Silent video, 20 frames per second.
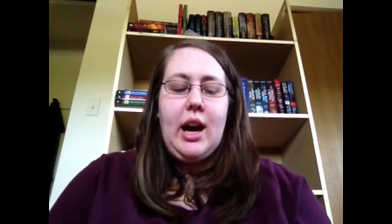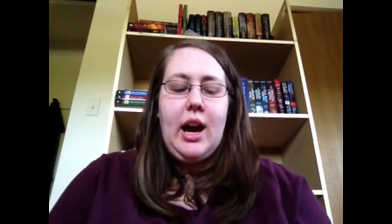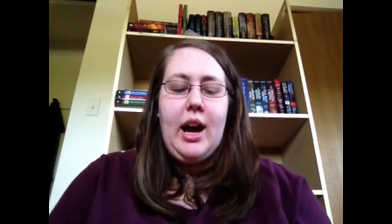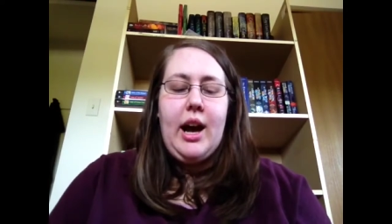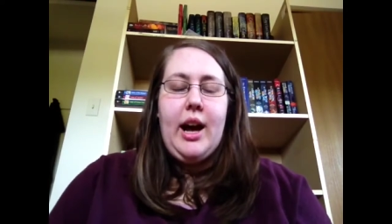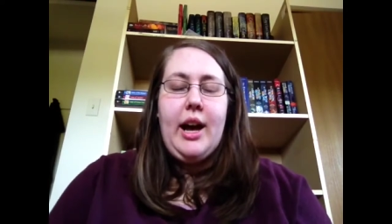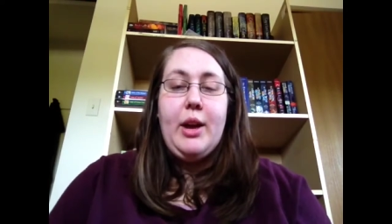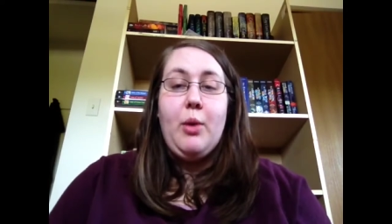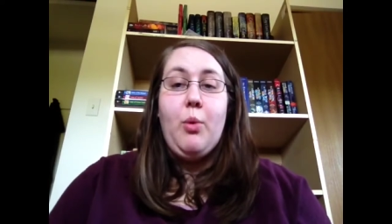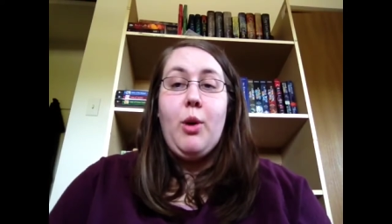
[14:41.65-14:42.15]

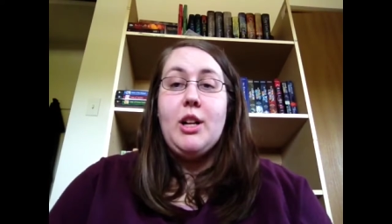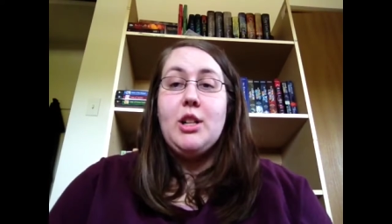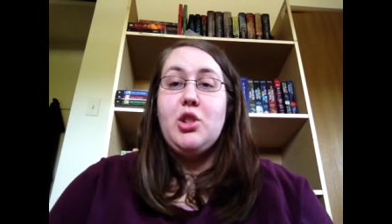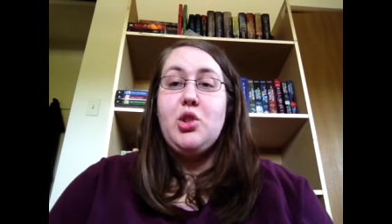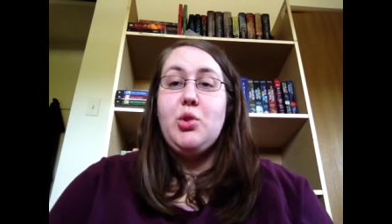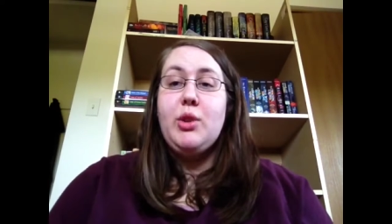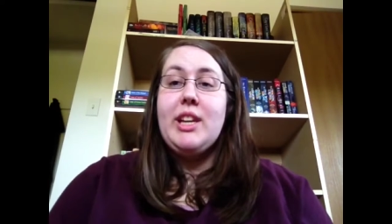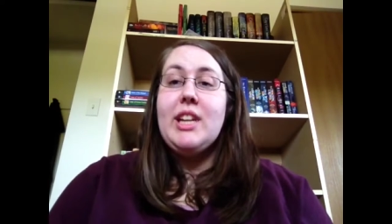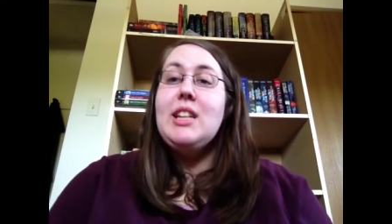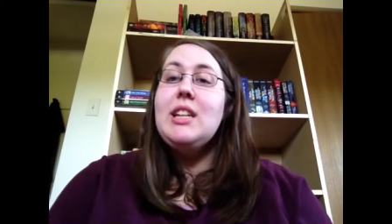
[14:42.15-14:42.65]
I want
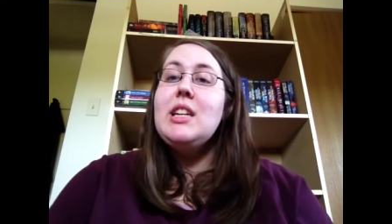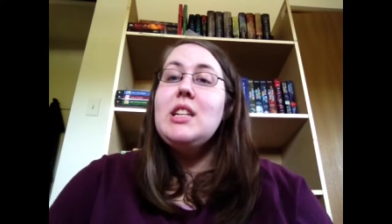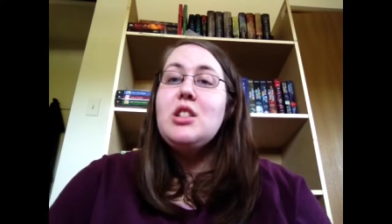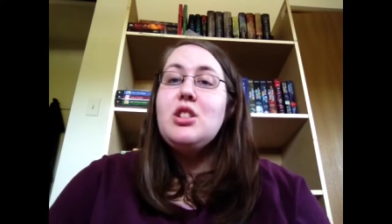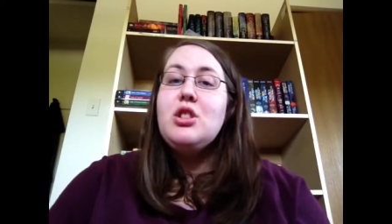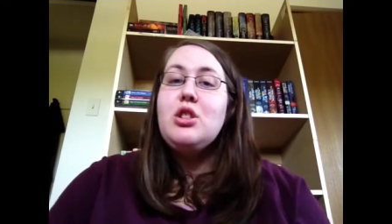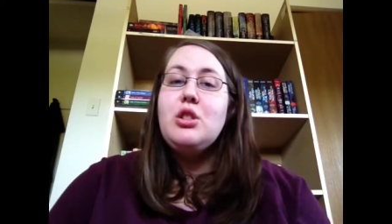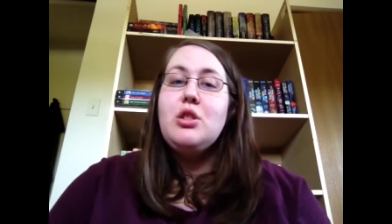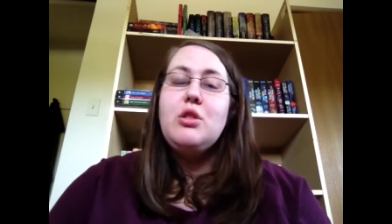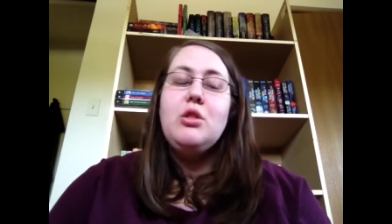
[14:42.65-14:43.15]
to get
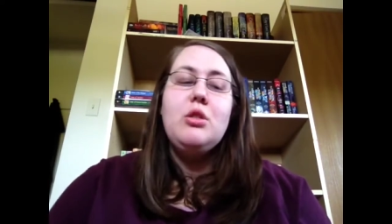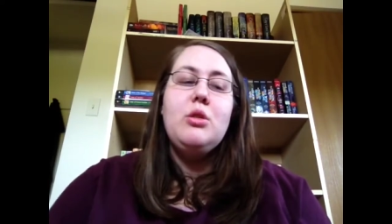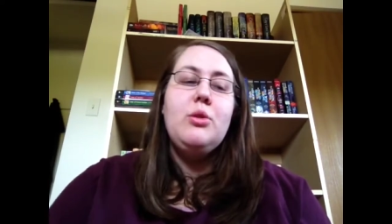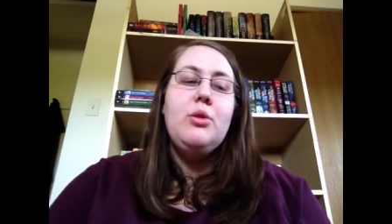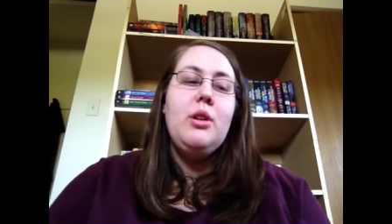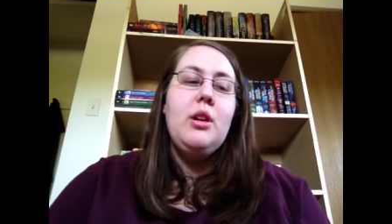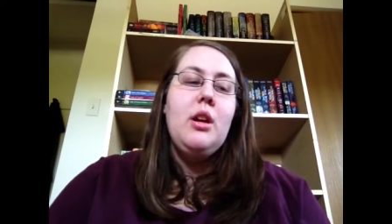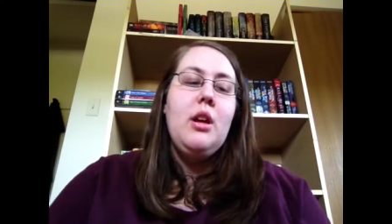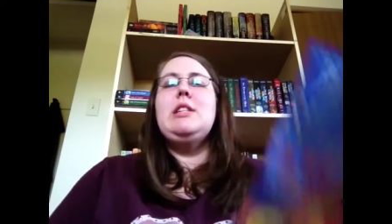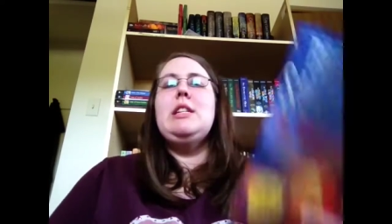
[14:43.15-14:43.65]
into.